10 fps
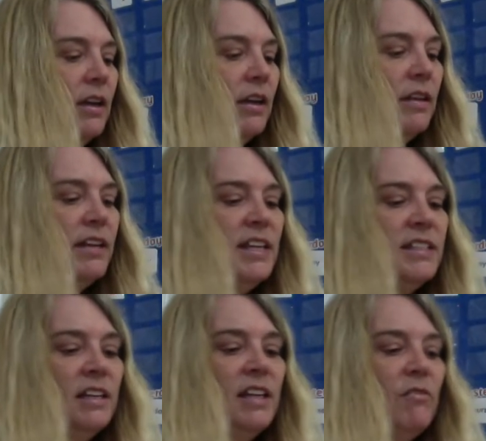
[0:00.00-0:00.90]
These
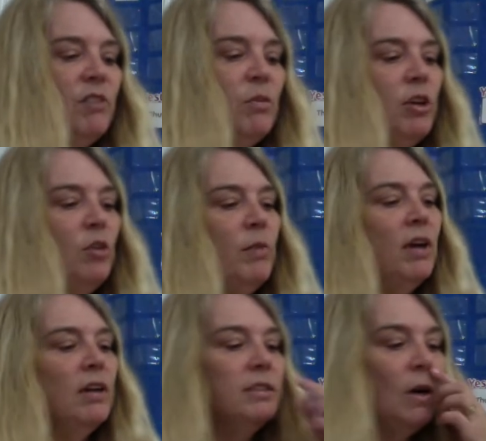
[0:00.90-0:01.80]
11 pill
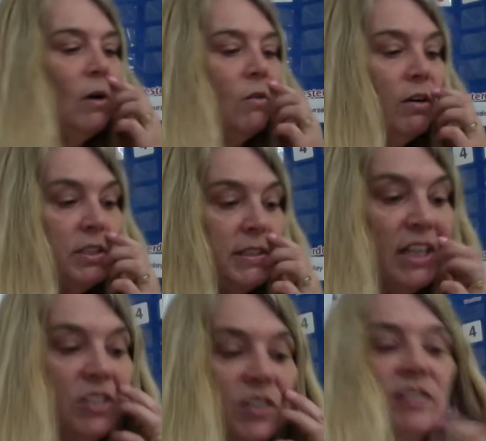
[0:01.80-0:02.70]
bugs are
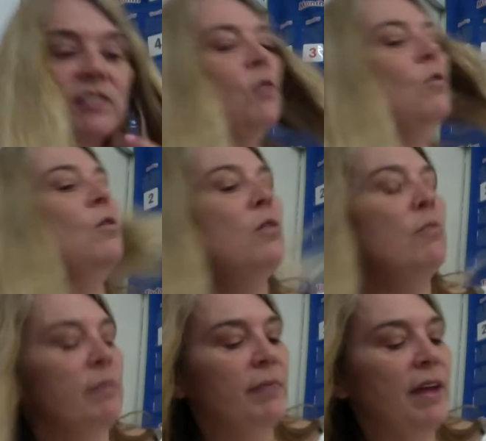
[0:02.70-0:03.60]
crustaceans.
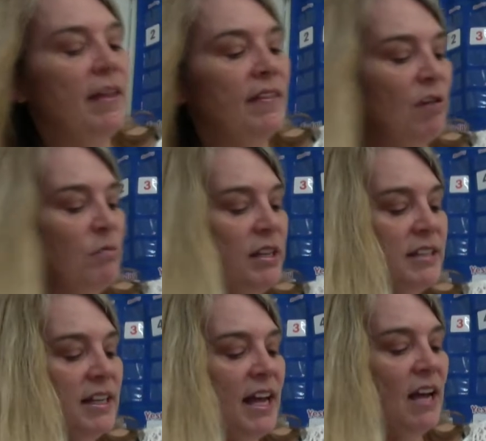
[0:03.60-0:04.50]
Oh, that means
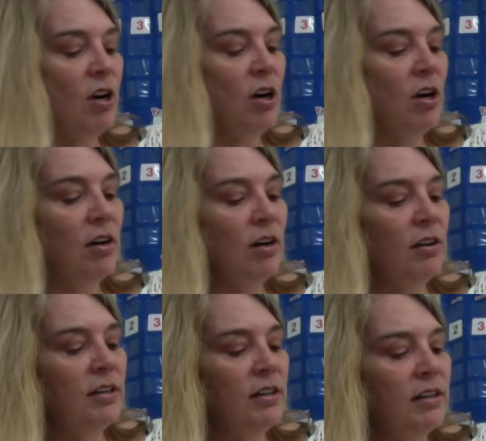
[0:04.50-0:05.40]
they have a
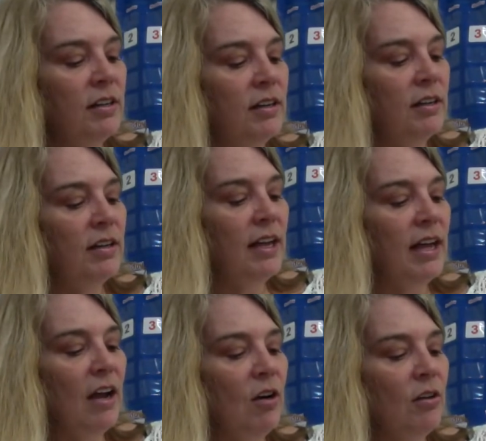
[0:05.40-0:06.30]
hard
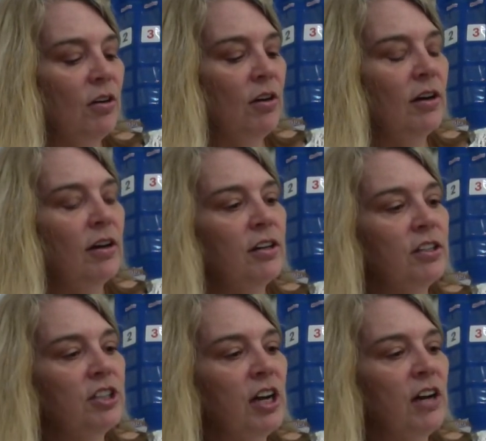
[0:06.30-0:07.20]
outer
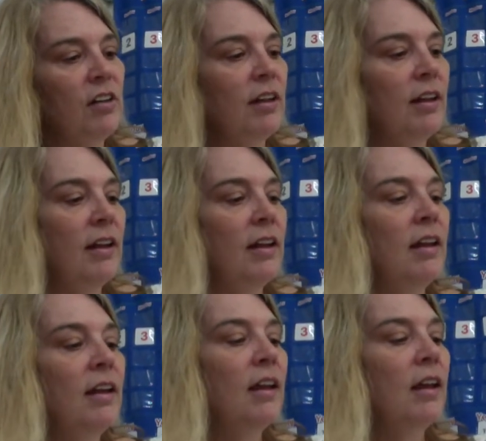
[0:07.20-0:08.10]
shell.
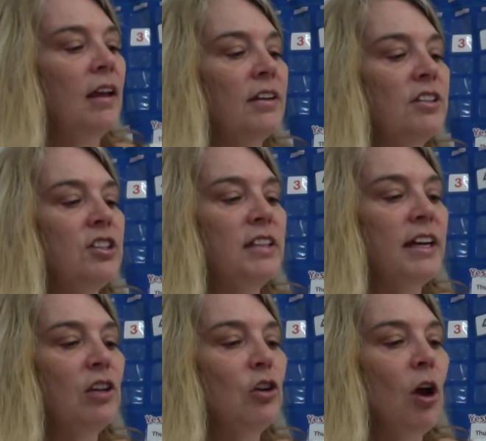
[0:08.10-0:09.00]
Just like
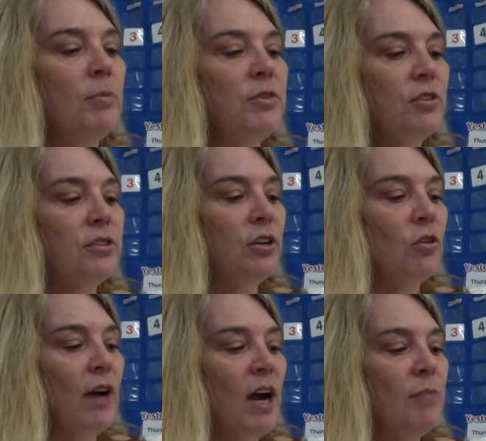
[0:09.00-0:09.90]
lobsters and
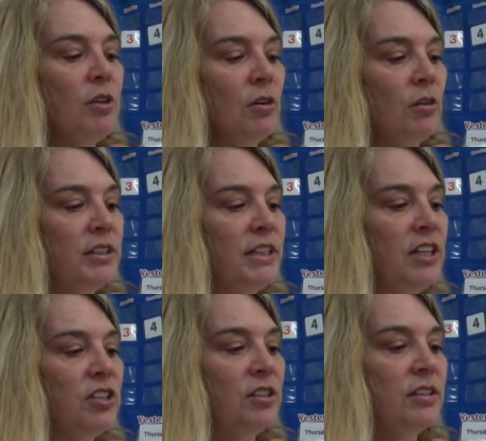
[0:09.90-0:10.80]
crabs are
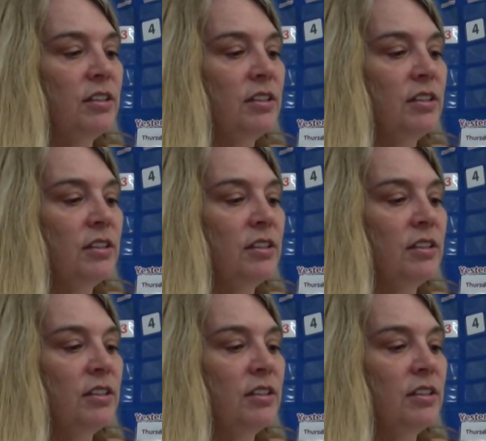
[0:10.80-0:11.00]
crustaceans.